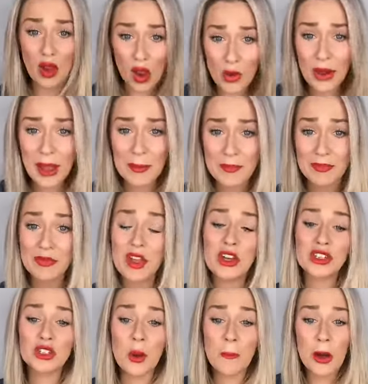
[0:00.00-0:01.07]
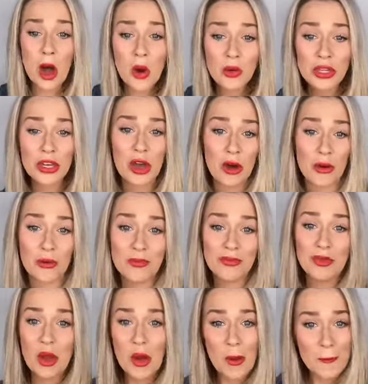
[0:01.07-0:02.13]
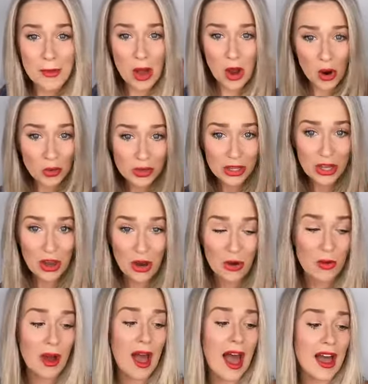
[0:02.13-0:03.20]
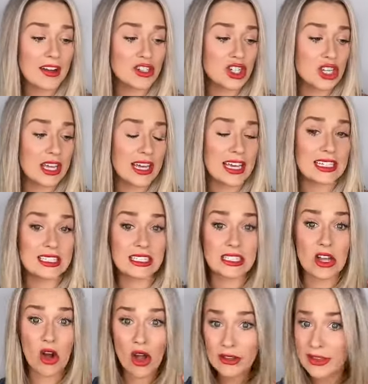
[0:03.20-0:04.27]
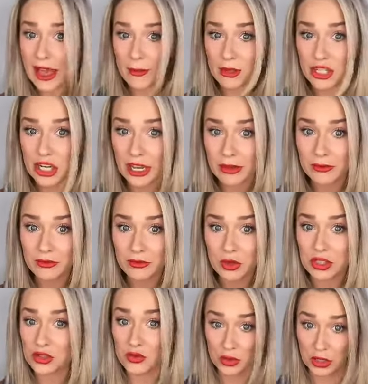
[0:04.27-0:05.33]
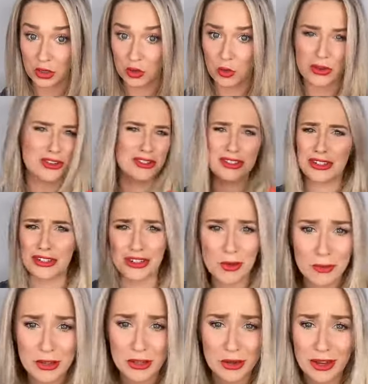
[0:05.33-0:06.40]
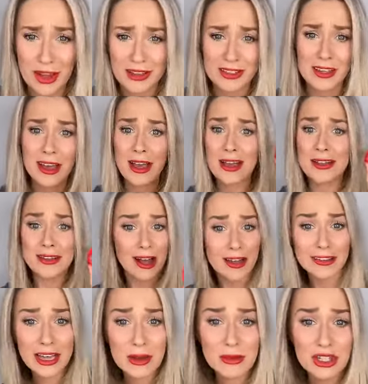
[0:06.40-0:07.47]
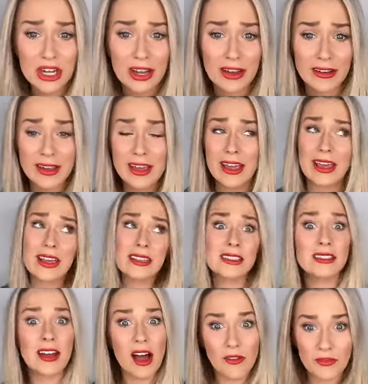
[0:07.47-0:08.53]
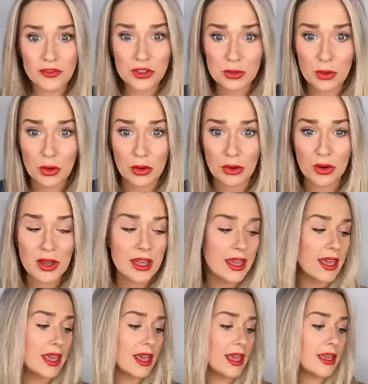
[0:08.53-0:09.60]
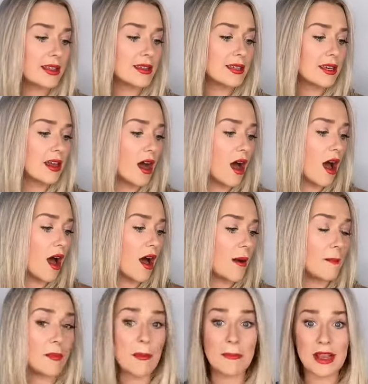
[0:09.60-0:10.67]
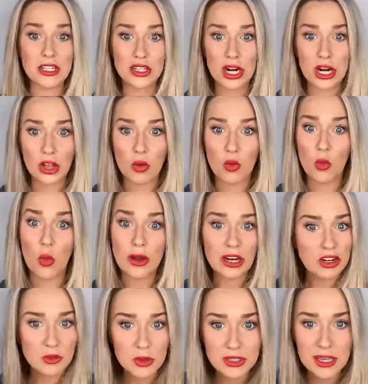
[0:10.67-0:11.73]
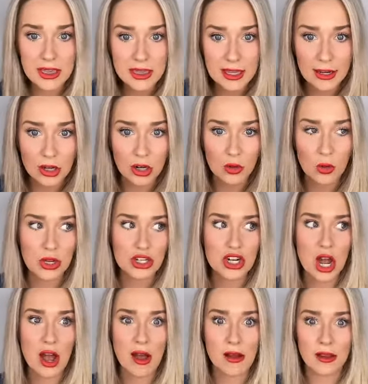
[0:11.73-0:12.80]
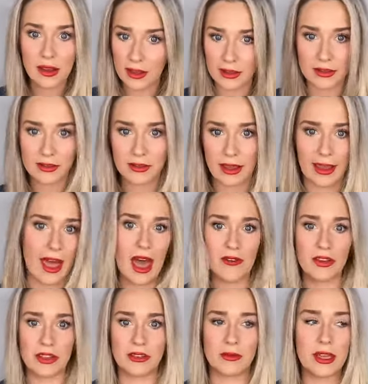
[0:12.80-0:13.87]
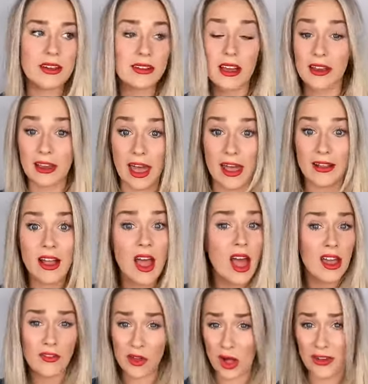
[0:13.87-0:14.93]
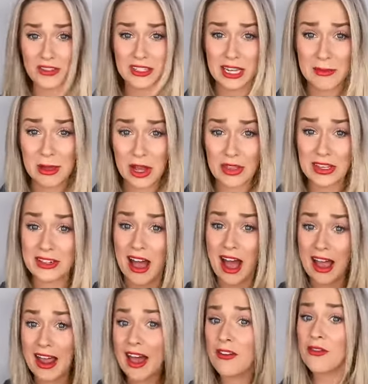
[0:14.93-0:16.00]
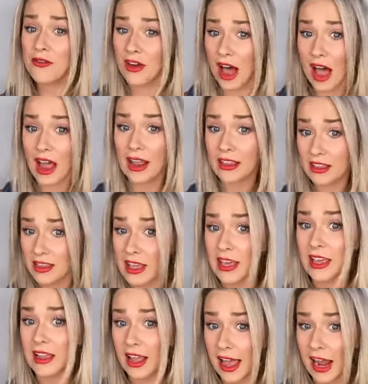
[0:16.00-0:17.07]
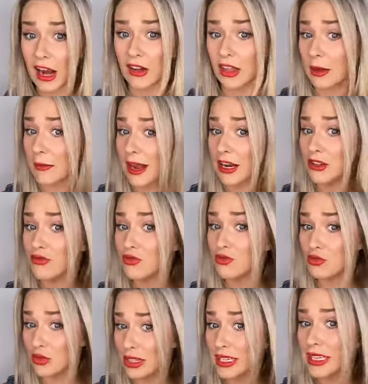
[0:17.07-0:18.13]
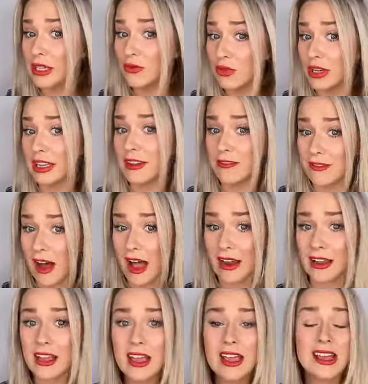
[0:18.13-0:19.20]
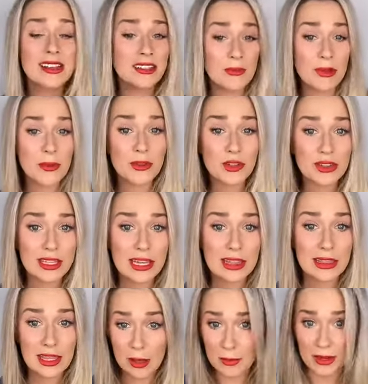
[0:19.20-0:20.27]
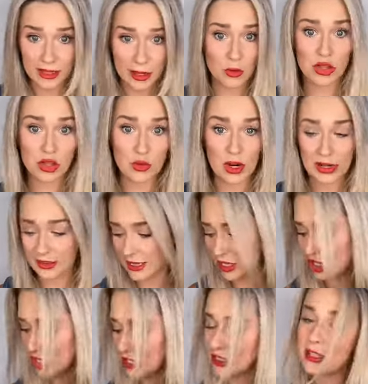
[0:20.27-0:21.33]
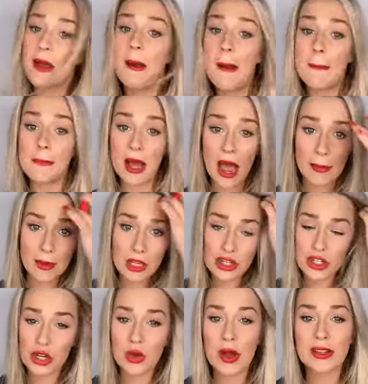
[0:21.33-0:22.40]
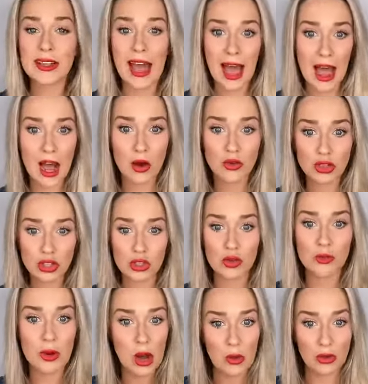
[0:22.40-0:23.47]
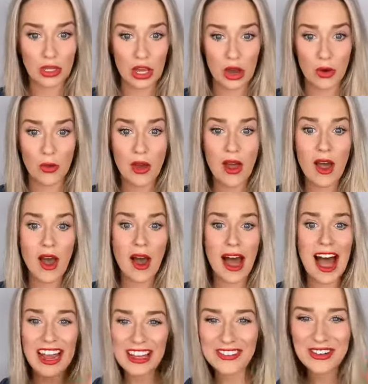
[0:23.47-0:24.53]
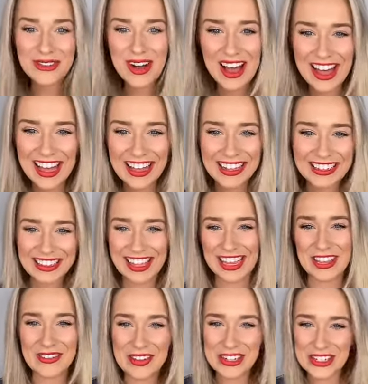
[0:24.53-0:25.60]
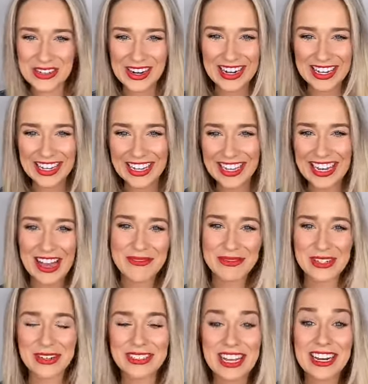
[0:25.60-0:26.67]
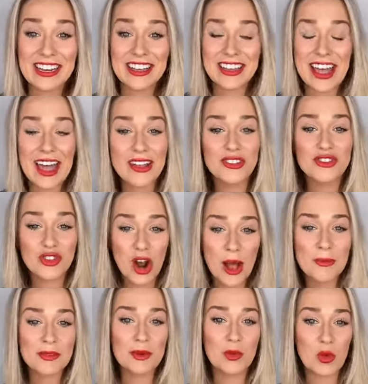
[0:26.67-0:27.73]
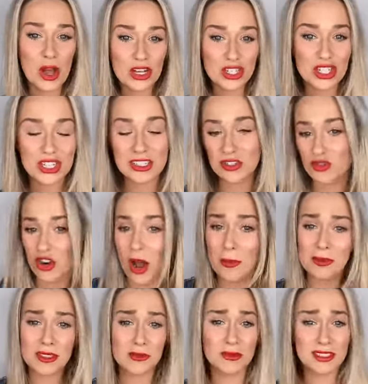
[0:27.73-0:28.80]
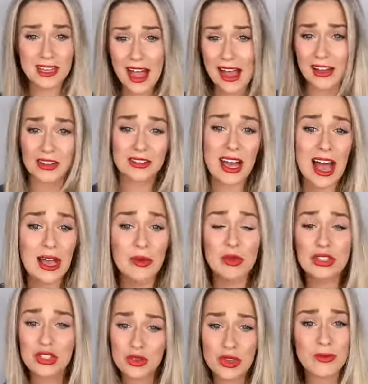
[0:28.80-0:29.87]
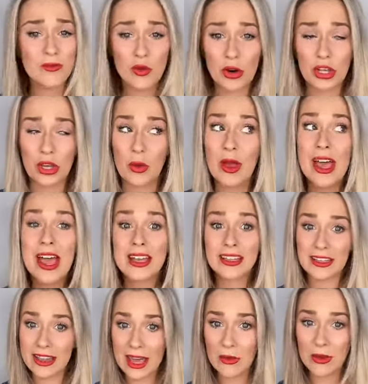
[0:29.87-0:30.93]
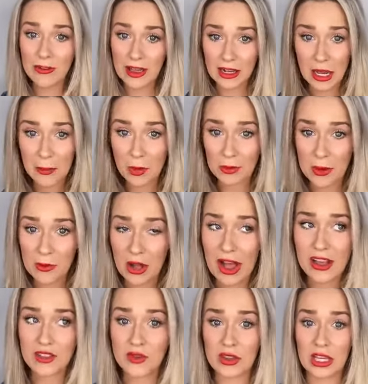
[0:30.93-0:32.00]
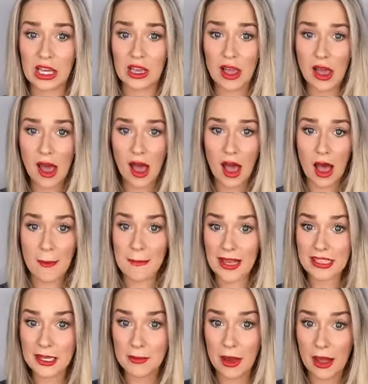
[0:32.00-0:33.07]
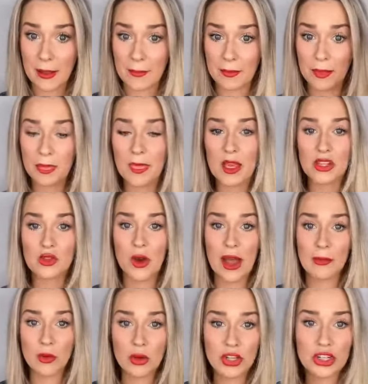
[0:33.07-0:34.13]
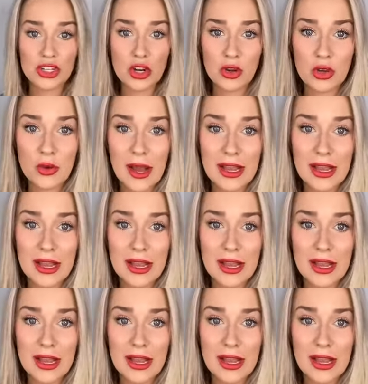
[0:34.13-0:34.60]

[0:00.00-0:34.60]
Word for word: Okay. So Ponyo. Ponyo actually is non-damaging, which is really cool. We're just gonna jump into it, guys. Non-damaging. It's comfortable. It um, makes your hair look 100% thicker, which is like heaven to me. Again, if y'all have seen me on this, I have fine, thin hair. Like my hair is really, really fine. Sometimes you'll see it thick because I do wear extensions. But I'm gonna show you guys how to ponyo. Uh, hi everyone, thank you for joining. I'm so excited again. Drop some questions, drop some styles. I will do them for you. Today we've had a couple people ask for the uh, messy bun. So I'm going to show you